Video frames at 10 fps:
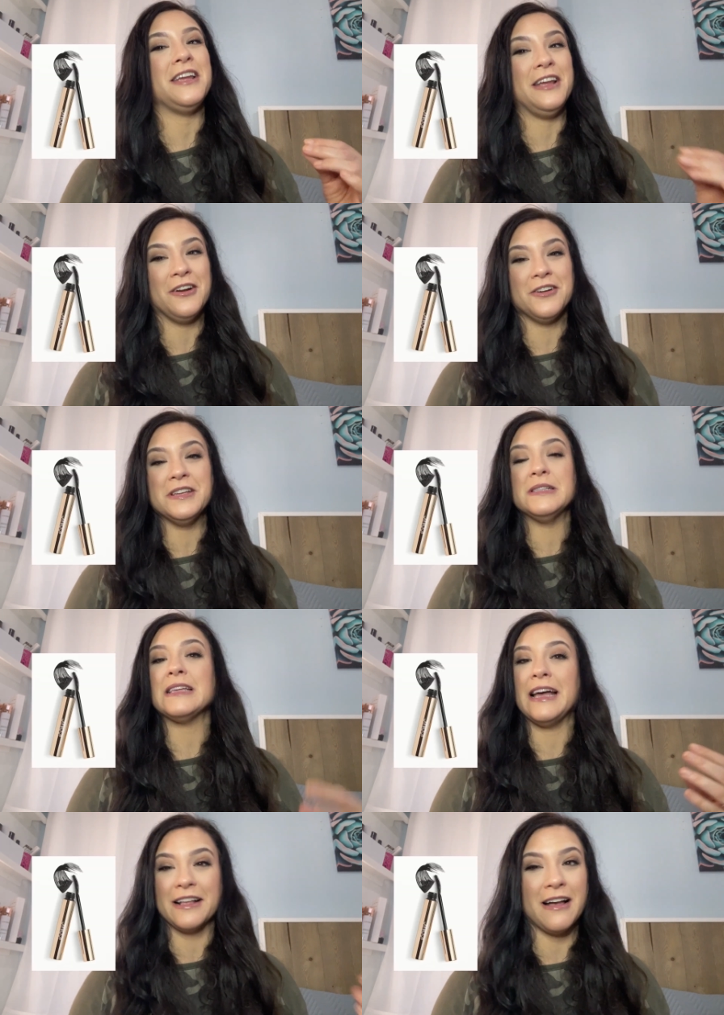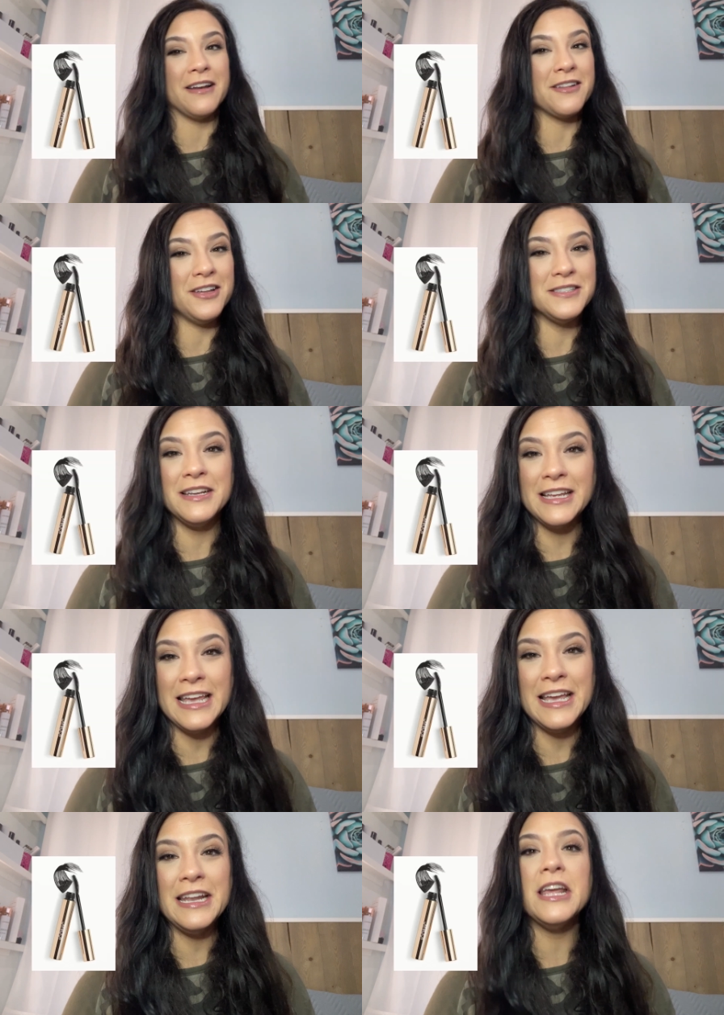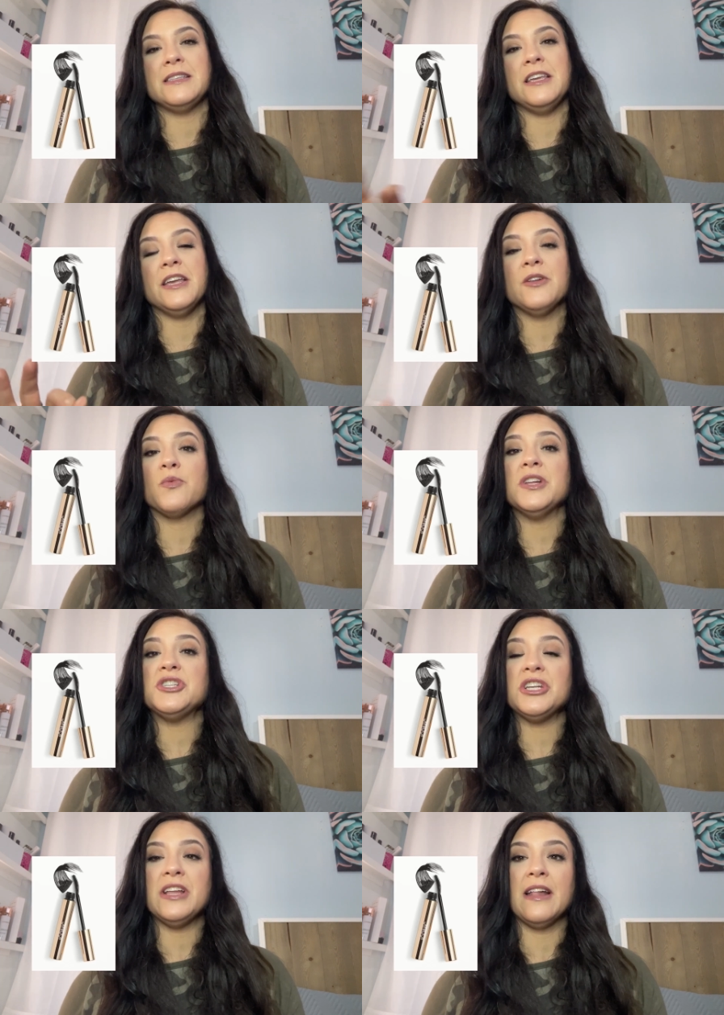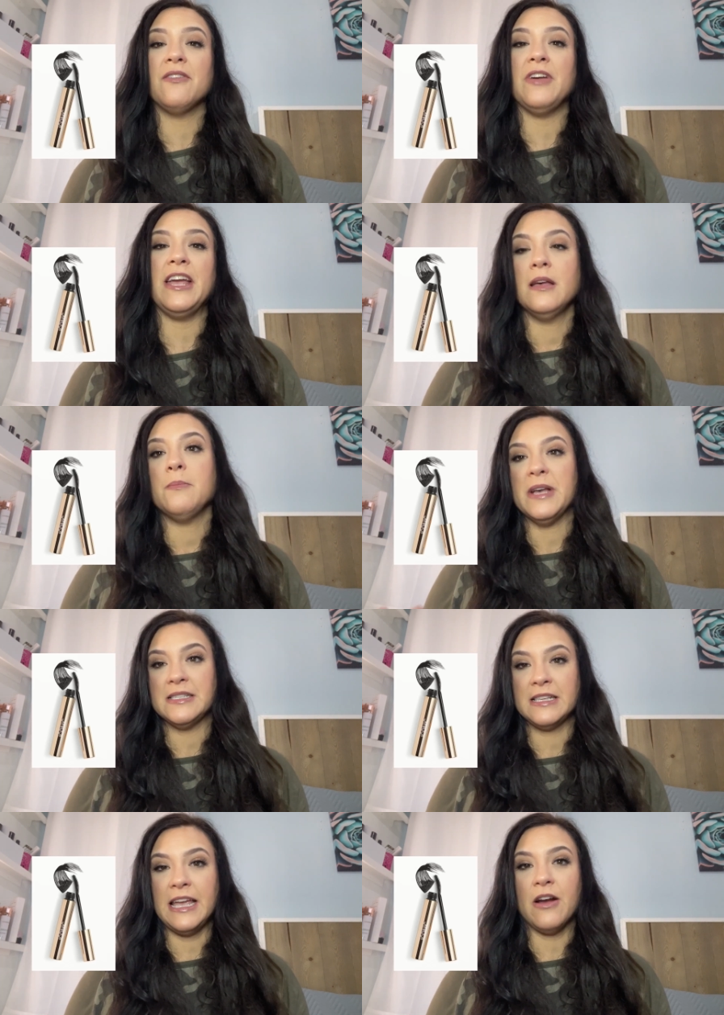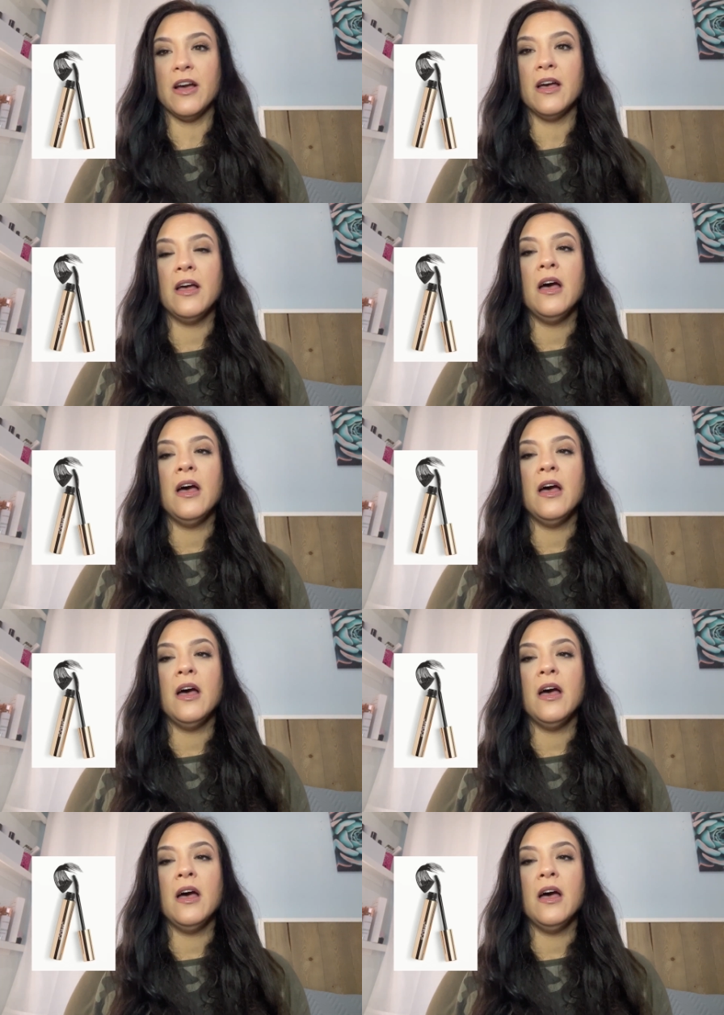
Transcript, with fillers: Here is Iconic London again, the Enrich and Elevate Mascara.